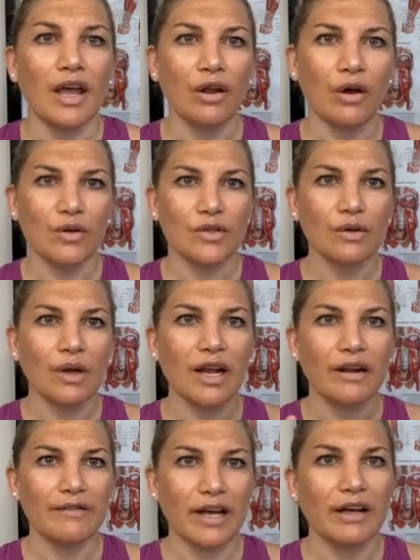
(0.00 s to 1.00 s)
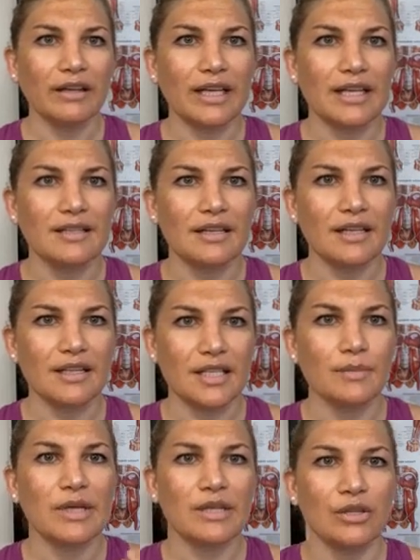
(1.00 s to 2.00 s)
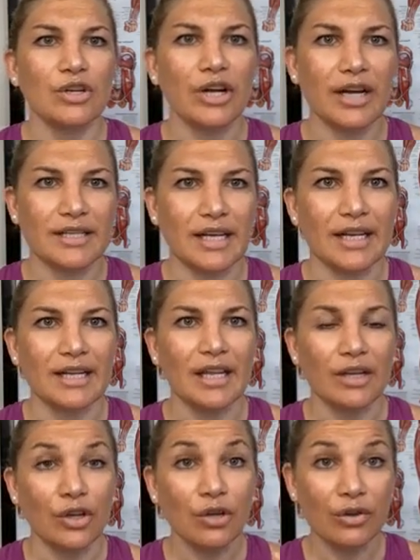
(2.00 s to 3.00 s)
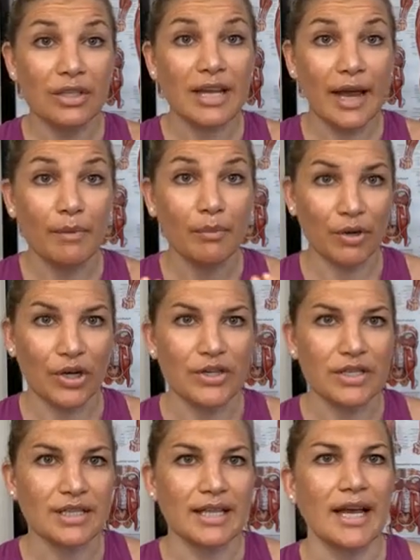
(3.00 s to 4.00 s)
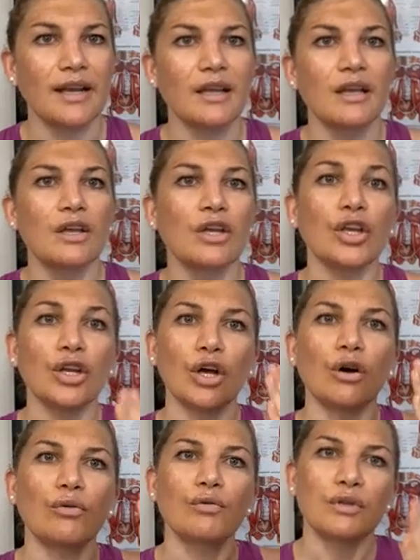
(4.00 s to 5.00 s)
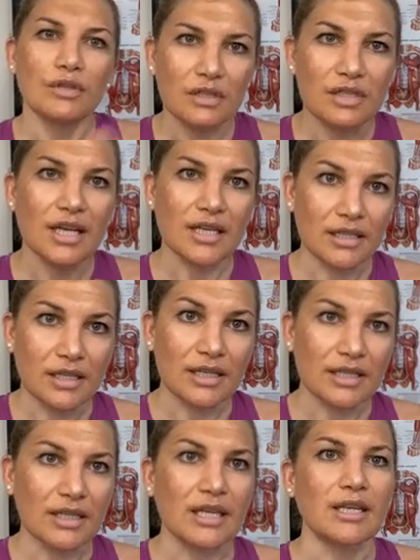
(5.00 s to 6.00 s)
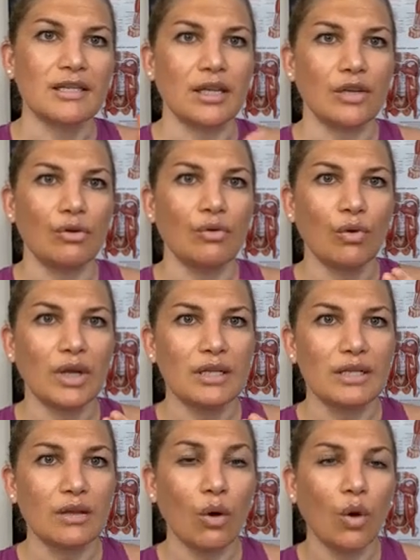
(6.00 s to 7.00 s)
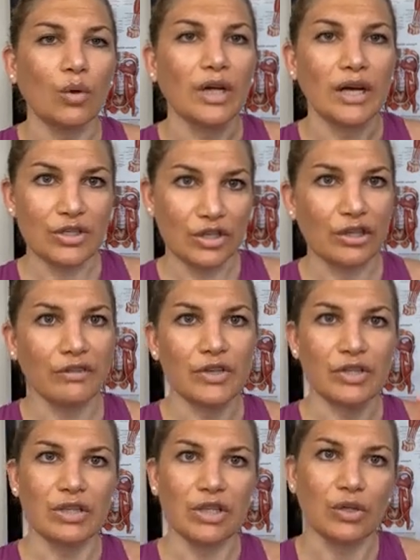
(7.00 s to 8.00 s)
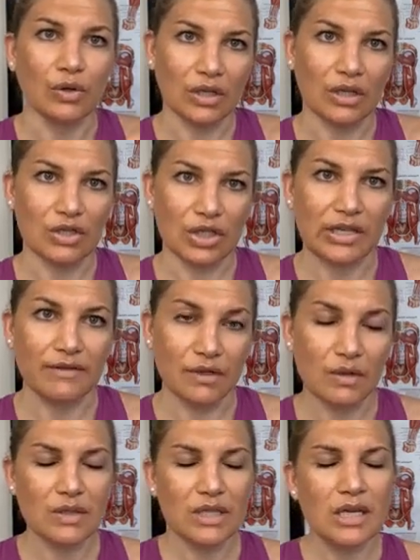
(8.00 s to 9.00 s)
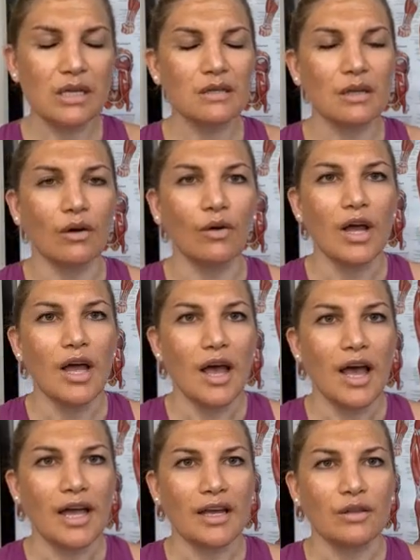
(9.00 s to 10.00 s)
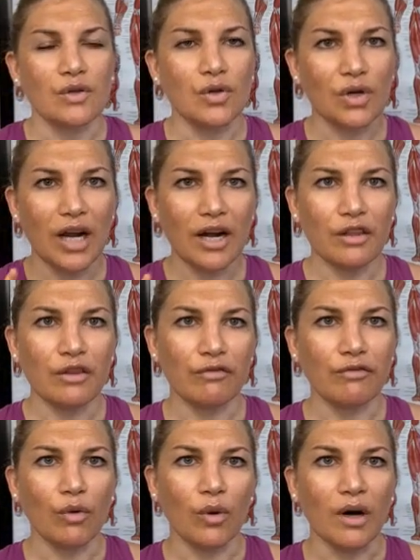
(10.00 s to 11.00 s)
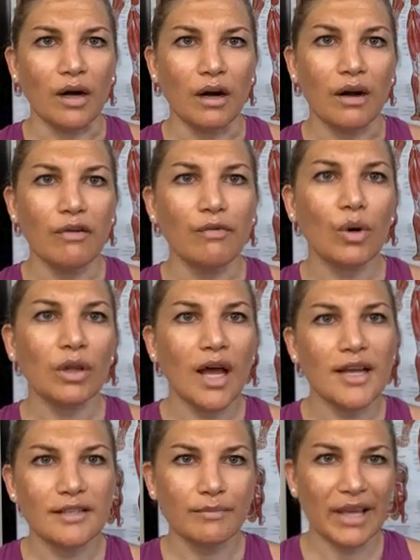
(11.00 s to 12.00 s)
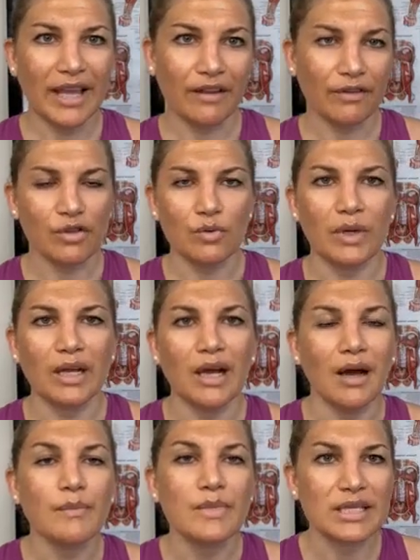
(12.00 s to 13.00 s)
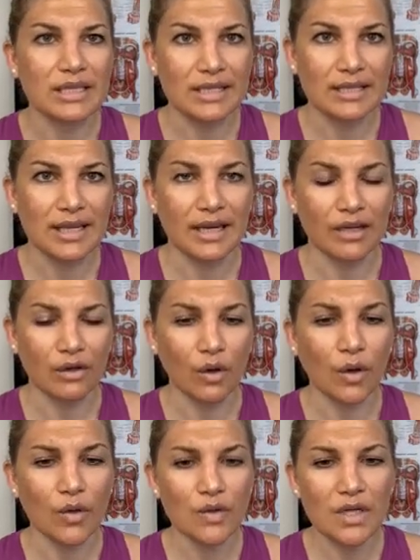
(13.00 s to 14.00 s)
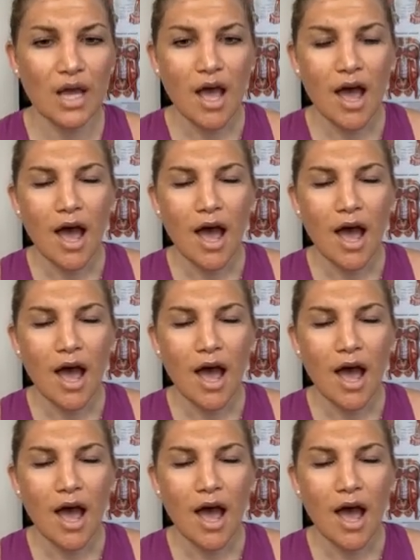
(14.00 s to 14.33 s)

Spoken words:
it also kind of validates, it speaks to your identity, that you're the type of person that, does these things, that you can hold on to your vision, that you can achieve those things. So again, those are kind of the four laws of behaviors when it comes into setting goals.